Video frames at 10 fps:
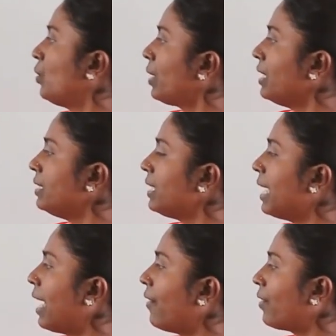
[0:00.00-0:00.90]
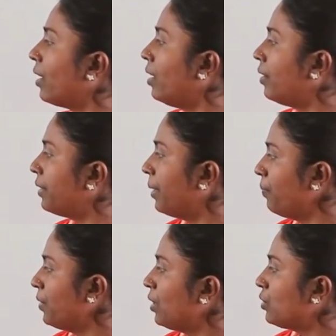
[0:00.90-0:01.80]
You can see I have colored
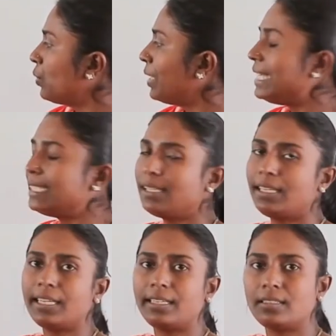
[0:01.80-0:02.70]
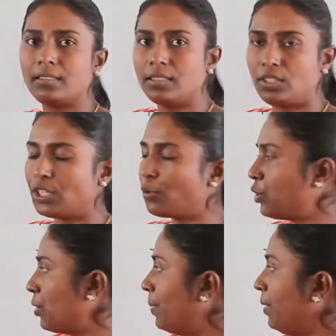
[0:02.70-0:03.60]
them, so easily it is
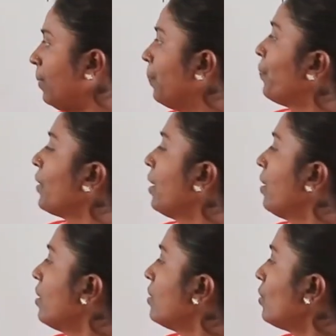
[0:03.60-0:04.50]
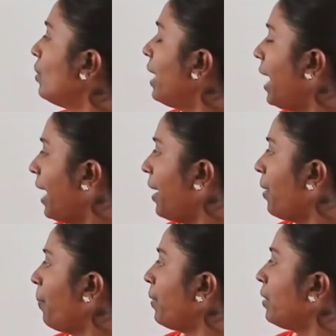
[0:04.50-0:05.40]
distinguishable. So they end
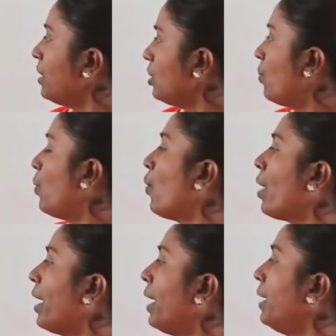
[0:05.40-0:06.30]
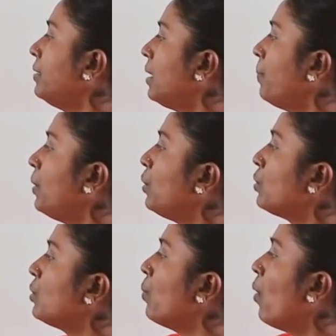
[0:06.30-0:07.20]
up, this bronchi ends up
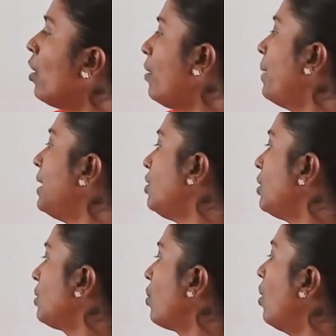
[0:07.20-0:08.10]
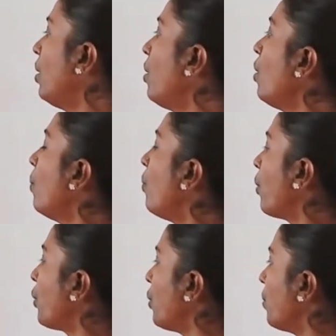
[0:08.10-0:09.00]
into small branches called
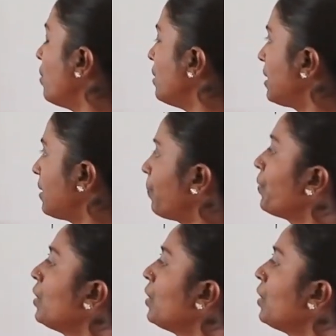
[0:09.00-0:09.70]
bronchioles.